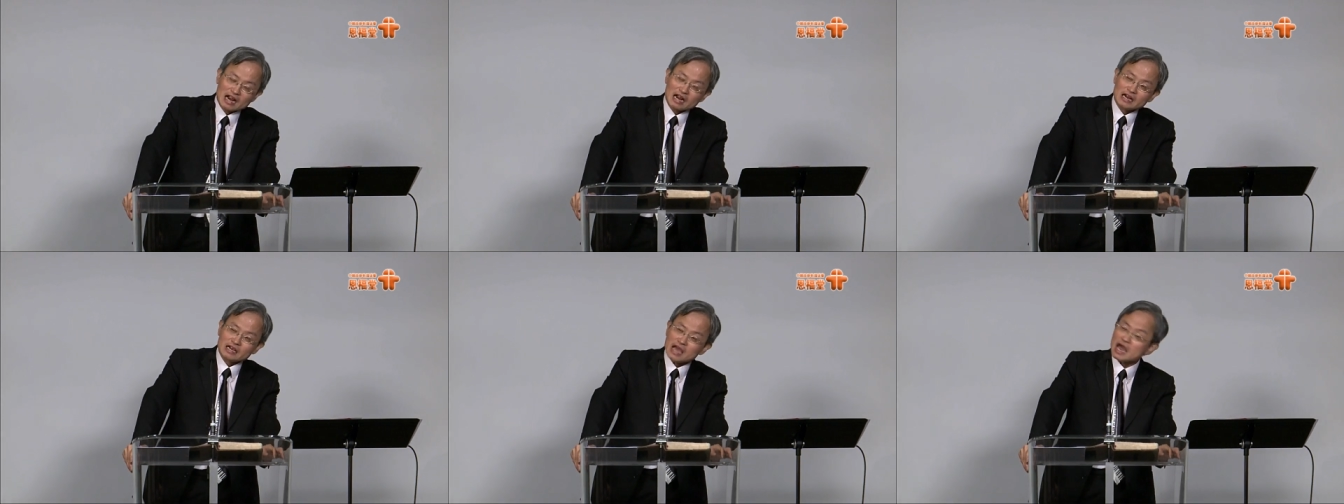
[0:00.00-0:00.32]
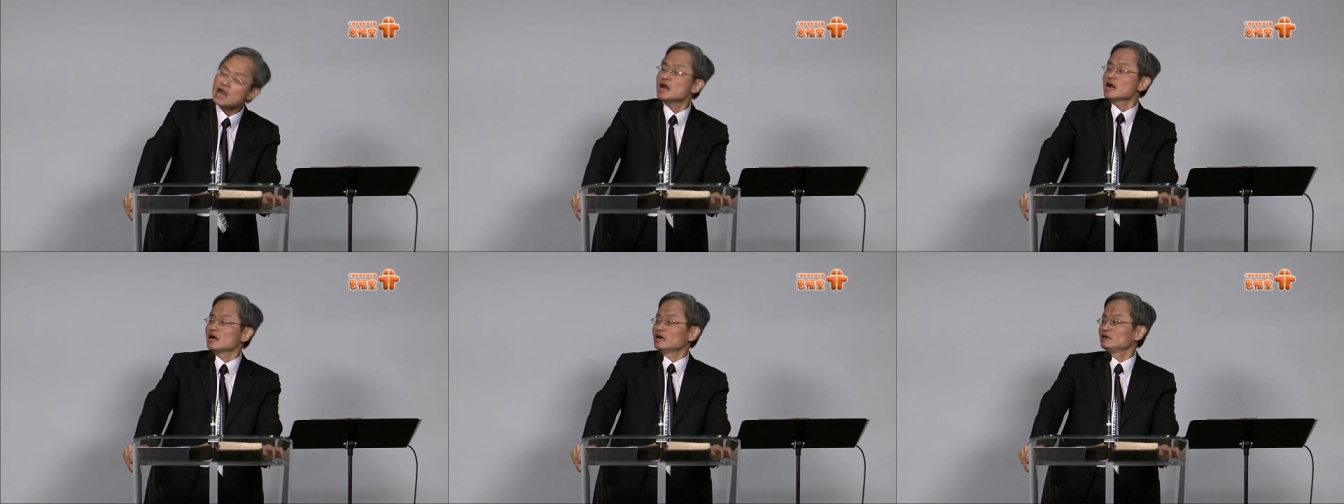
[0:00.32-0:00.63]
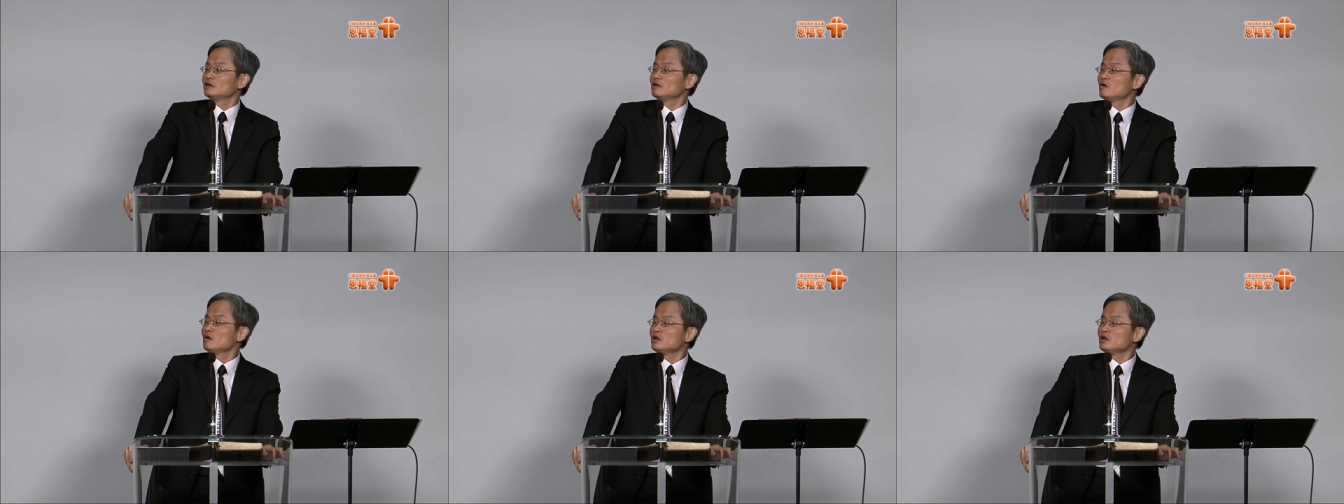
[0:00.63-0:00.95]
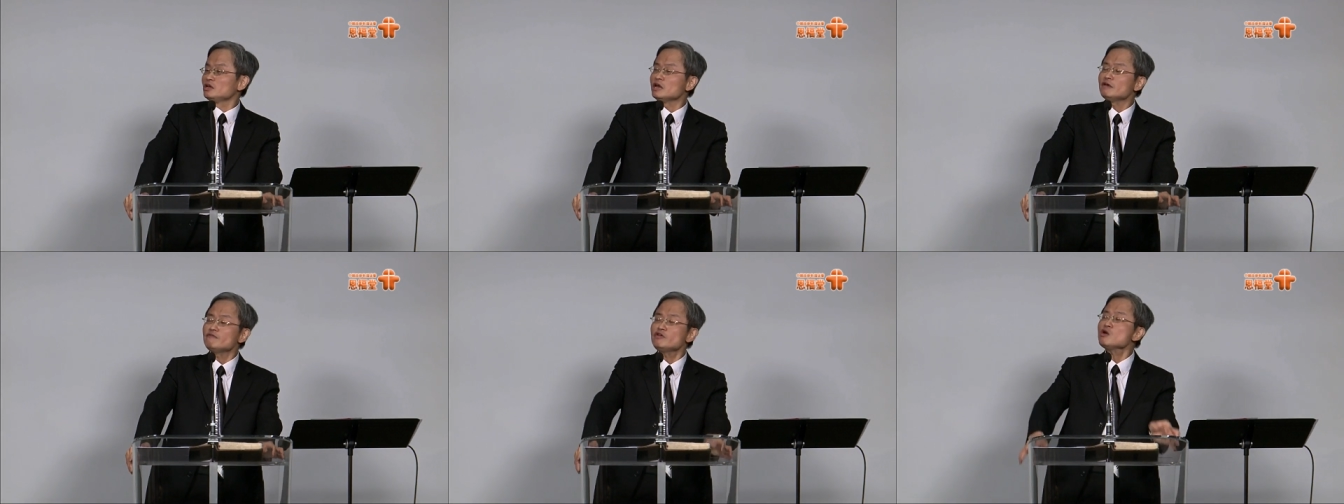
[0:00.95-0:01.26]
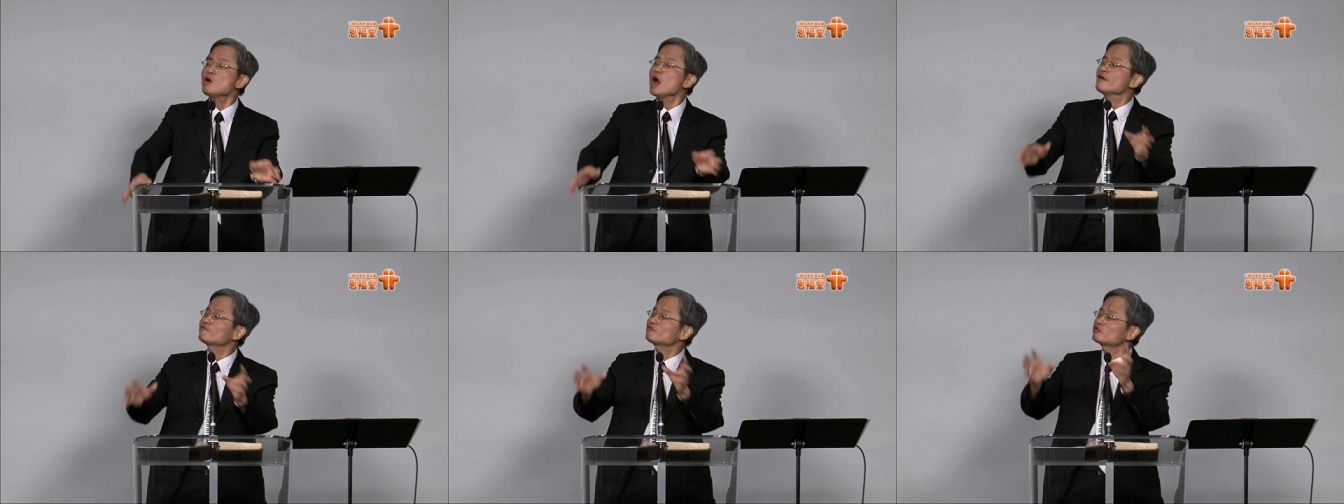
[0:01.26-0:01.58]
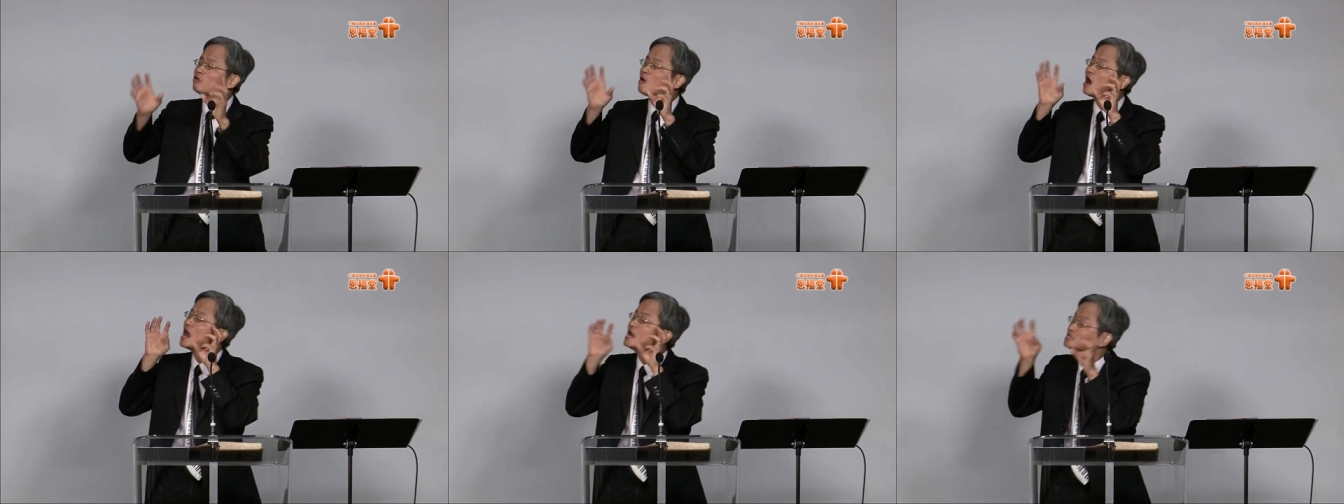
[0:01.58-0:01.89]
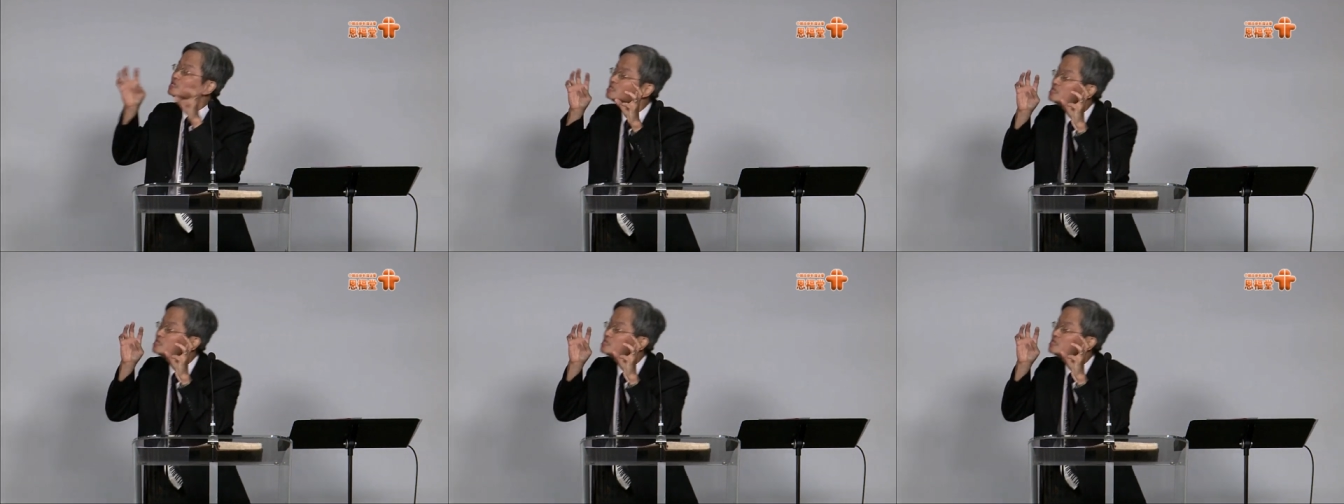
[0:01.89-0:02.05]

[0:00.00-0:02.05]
Yeah. If you have Christ's